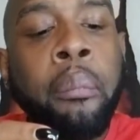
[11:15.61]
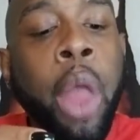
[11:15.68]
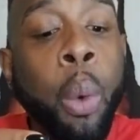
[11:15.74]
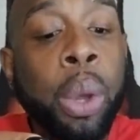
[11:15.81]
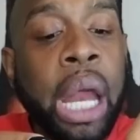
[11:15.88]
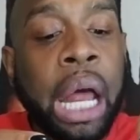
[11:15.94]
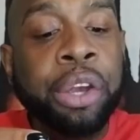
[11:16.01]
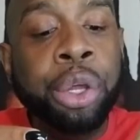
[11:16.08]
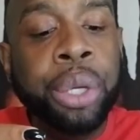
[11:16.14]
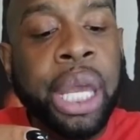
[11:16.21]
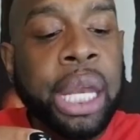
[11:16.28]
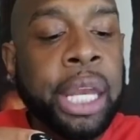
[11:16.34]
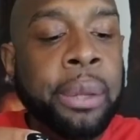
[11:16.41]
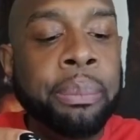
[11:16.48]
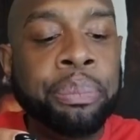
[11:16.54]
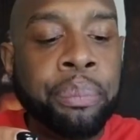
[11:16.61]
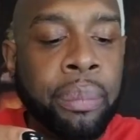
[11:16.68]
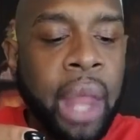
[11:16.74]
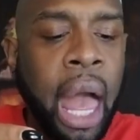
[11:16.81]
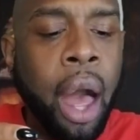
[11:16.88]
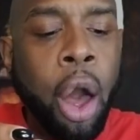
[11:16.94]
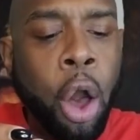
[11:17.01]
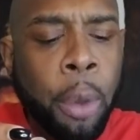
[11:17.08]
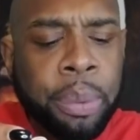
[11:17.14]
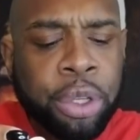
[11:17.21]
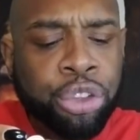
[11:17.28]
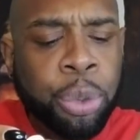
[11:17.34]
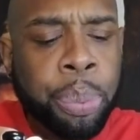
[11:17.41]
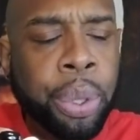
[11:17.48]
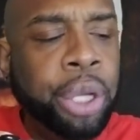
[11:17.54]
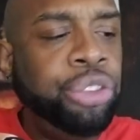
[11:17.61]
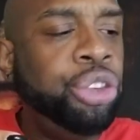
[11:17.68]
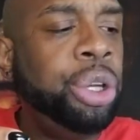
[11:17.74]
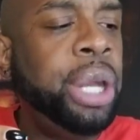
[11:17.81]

When I do get it, I hope that you put your